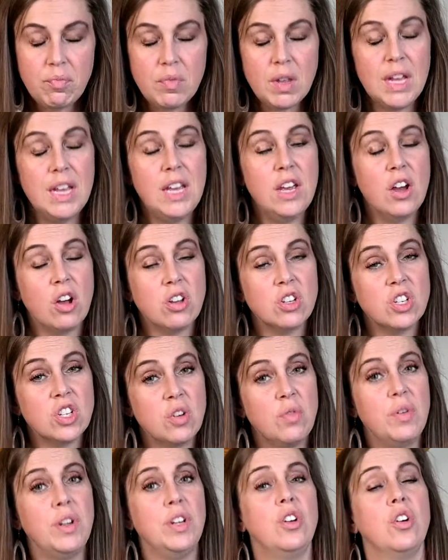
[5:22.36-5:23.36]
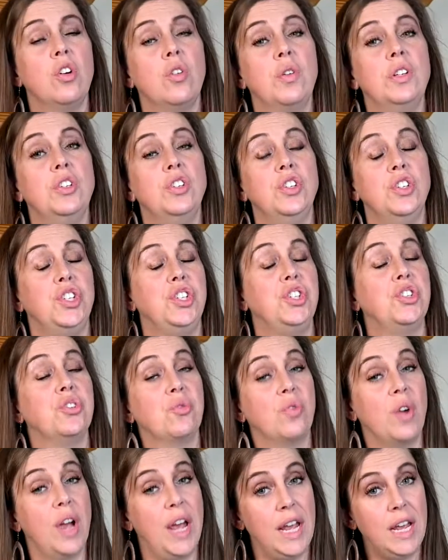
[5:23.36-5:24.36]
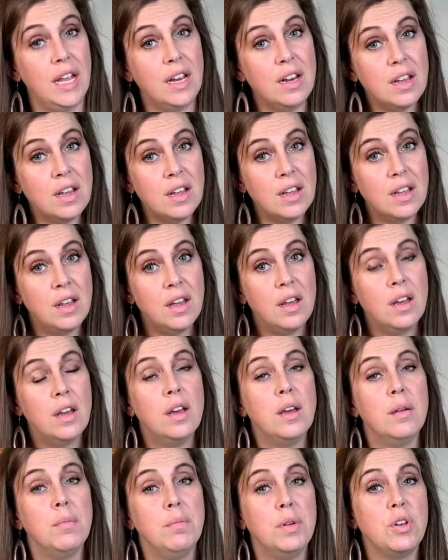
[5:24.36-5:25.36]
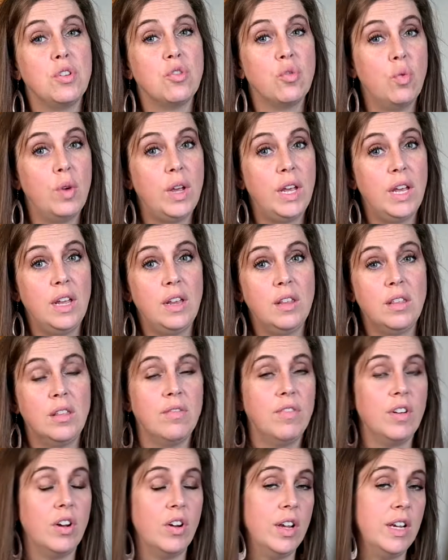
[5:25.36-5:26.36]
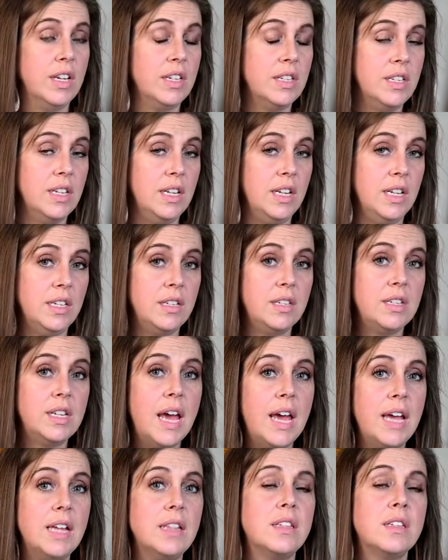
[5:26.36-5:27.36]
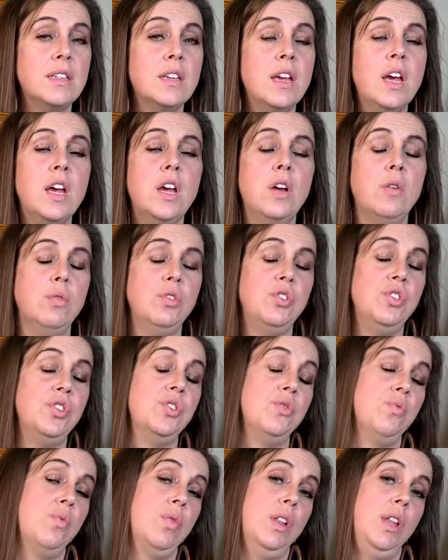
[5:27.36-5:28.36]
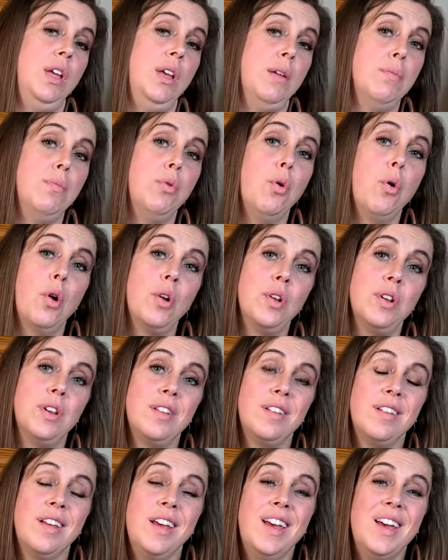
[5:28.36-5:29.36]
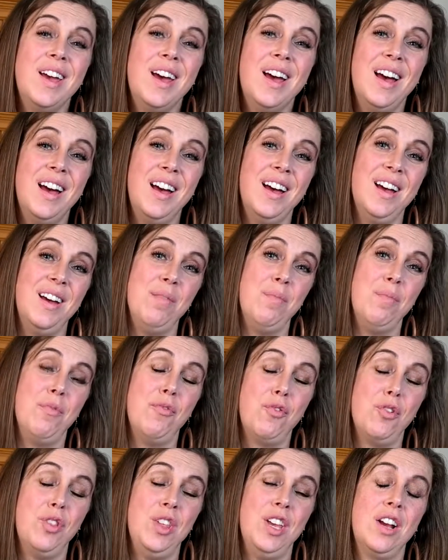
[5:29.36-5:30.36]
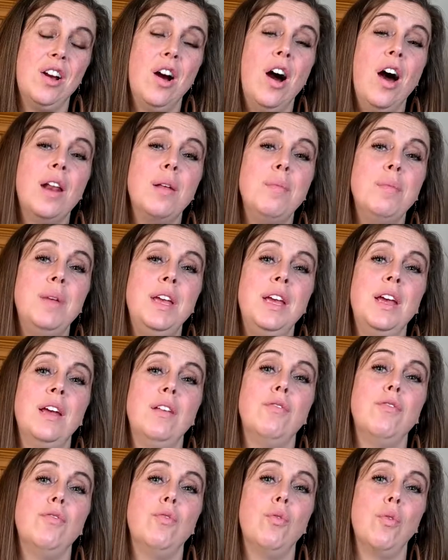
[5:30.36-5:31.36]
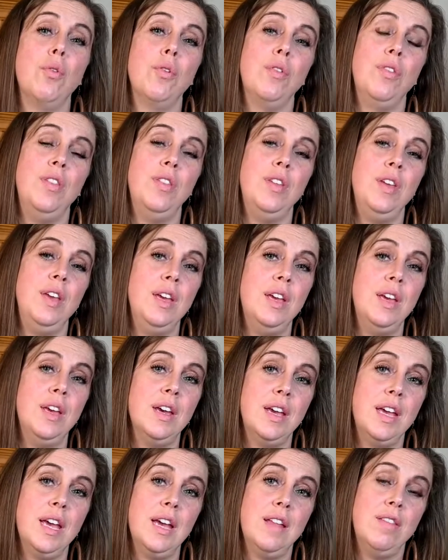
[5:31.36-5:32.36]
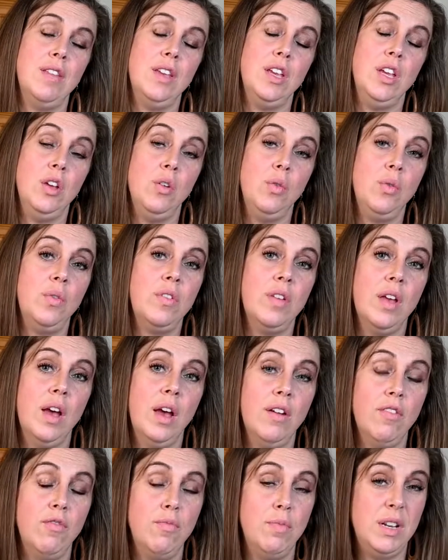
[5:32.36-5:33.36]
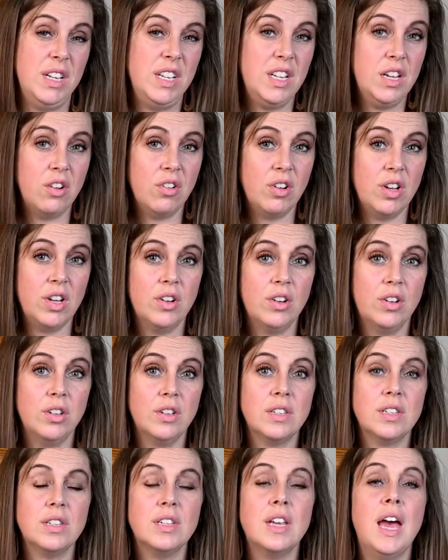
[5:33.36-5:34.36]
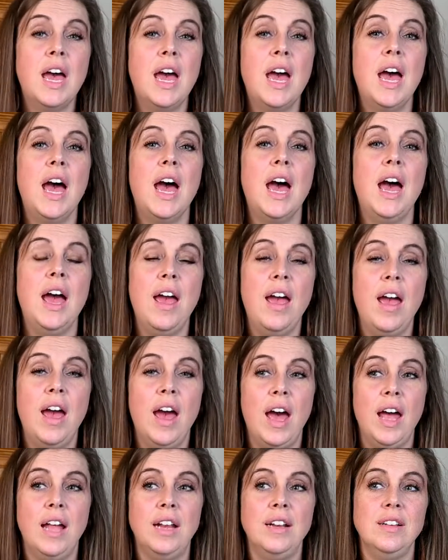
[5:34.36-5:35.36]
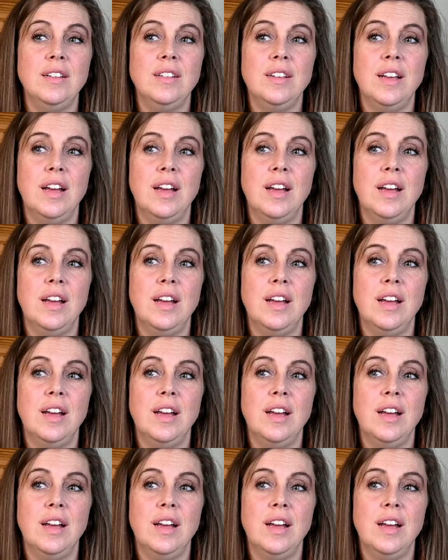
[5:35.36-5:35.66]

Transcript: He also encourages trade between the various city-states, which is really important for the economy and for the use of materials and